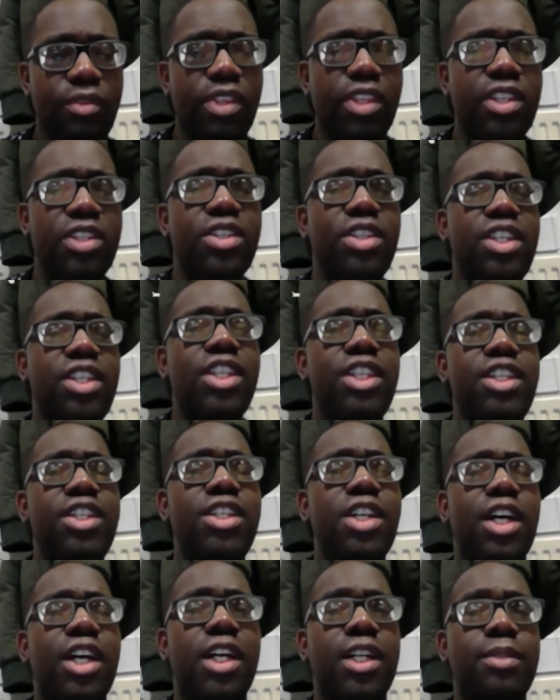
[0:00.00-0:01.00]
the
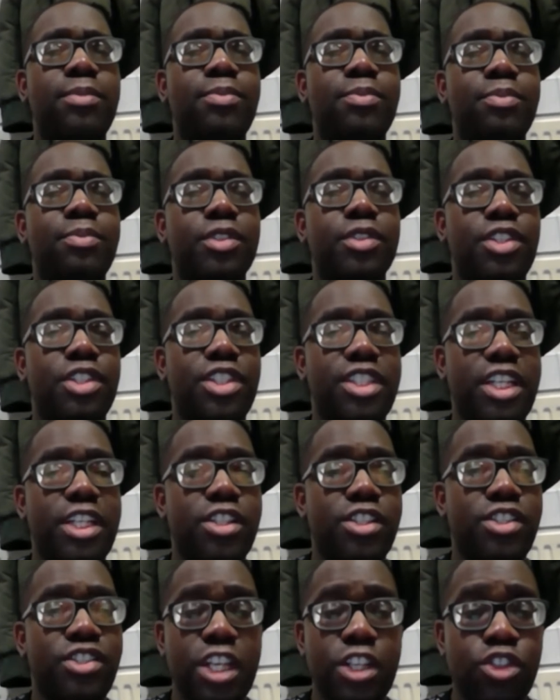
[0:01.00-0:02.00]

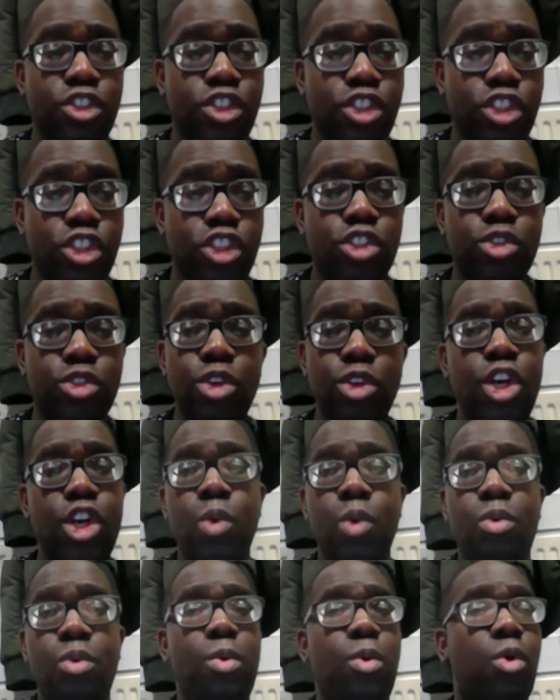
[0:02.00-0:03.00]
Sancho,
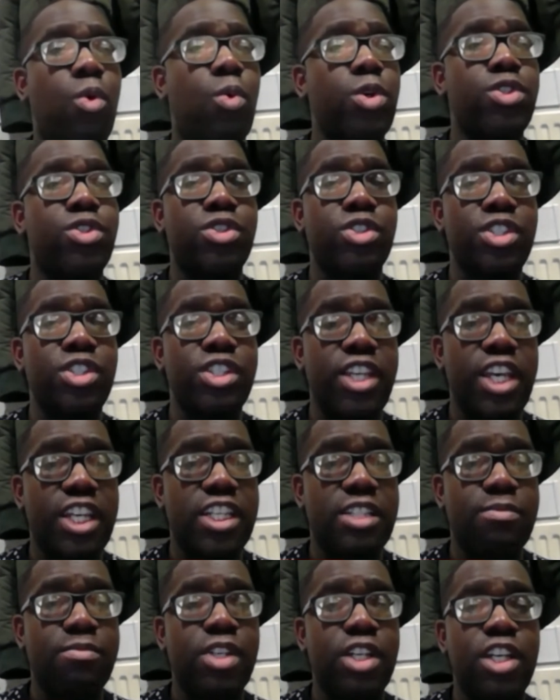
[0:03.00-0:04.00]
we were always going to get
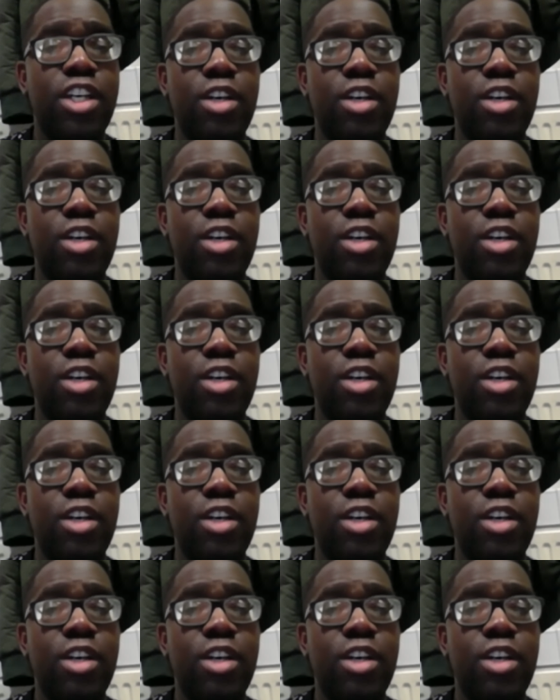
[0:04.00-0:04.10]
him.